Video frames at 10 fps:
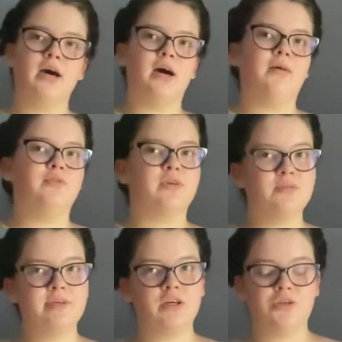Um, the
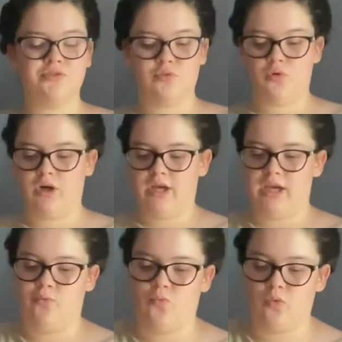recipe calls for a
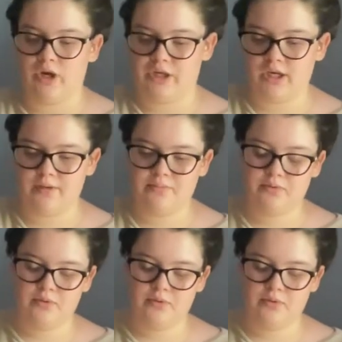one cup,